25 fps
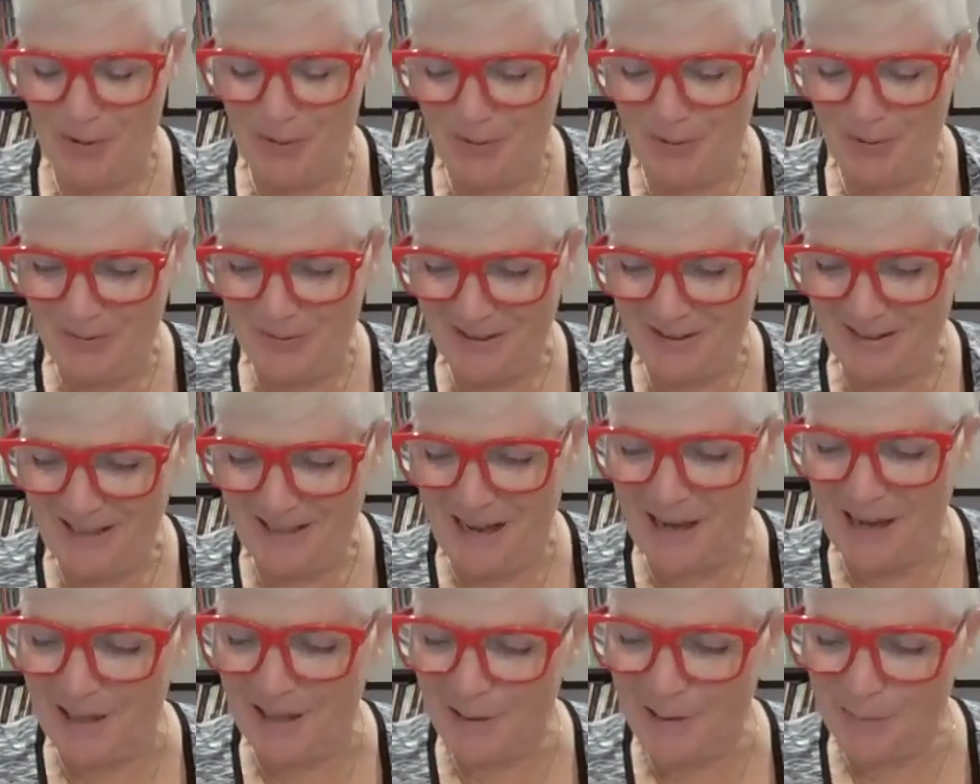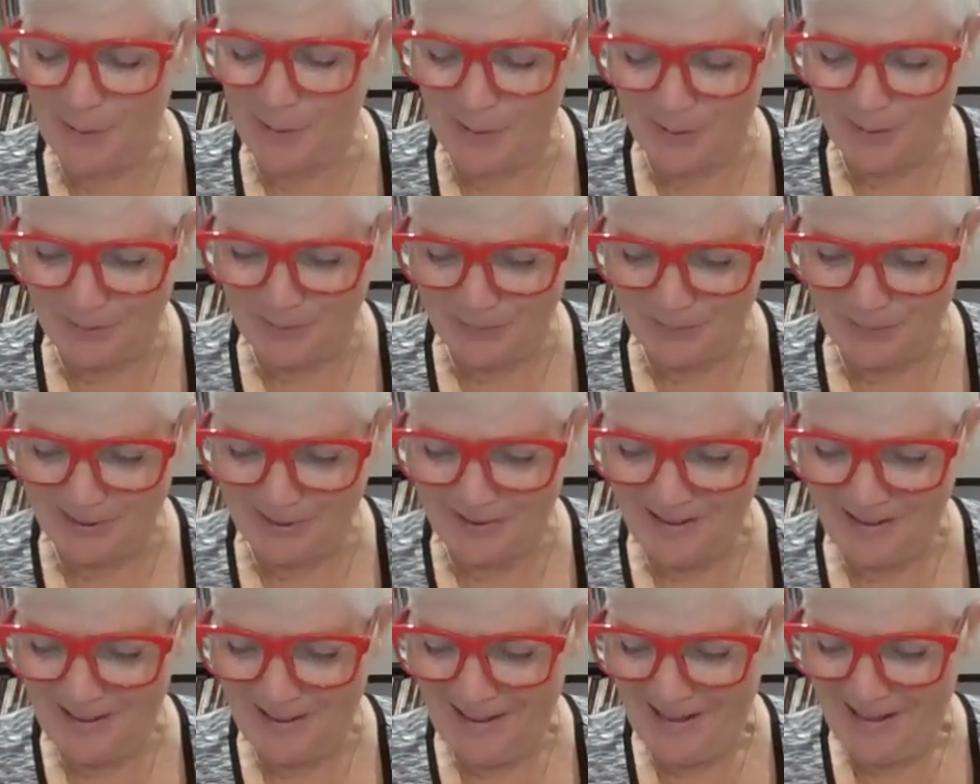poems and Kai's
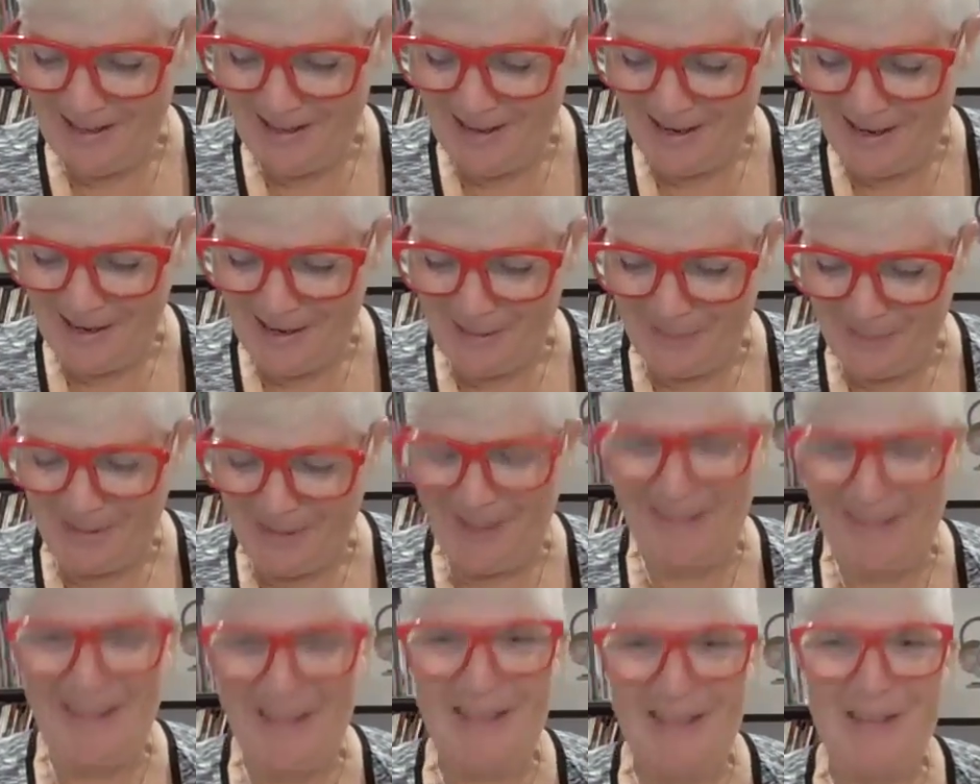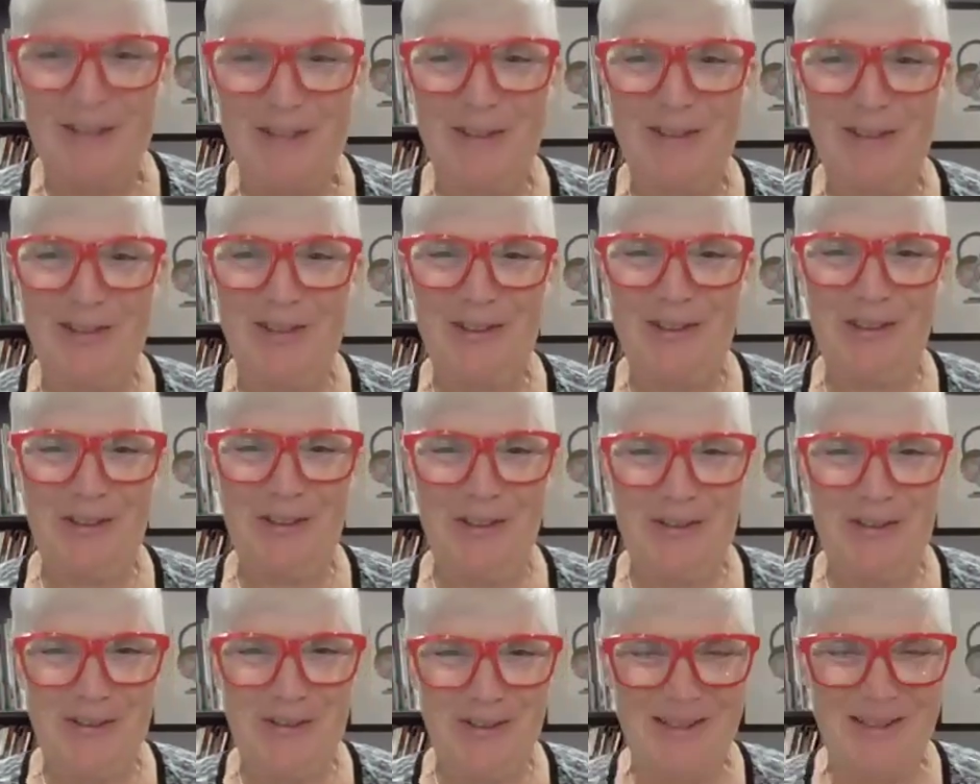poems. And I think Jill's are
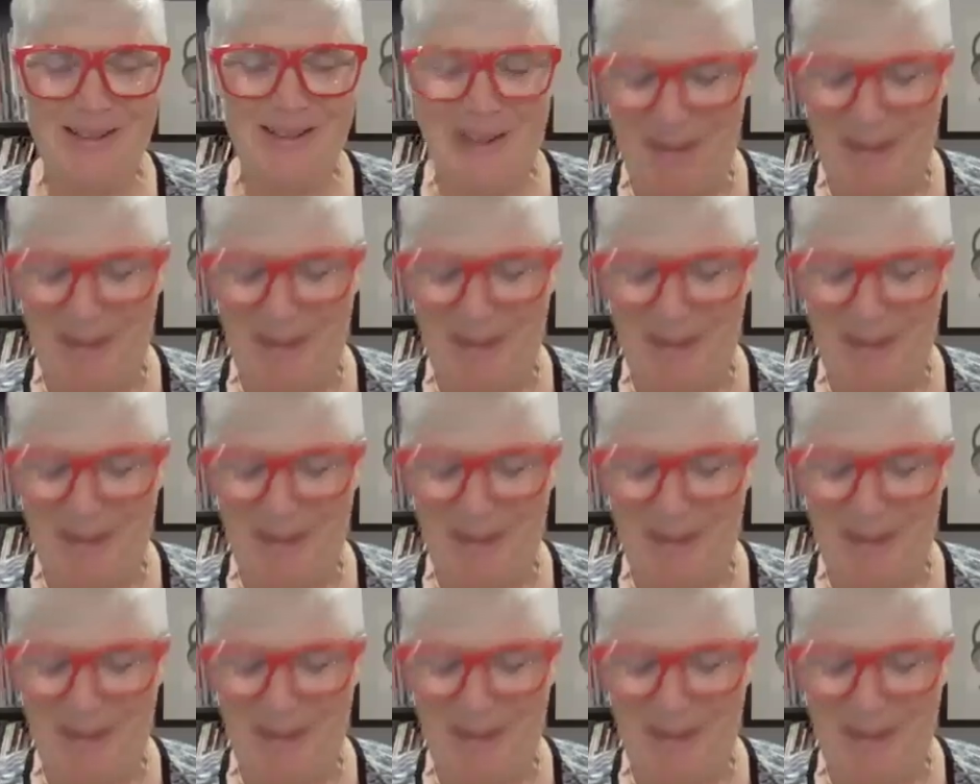going to do the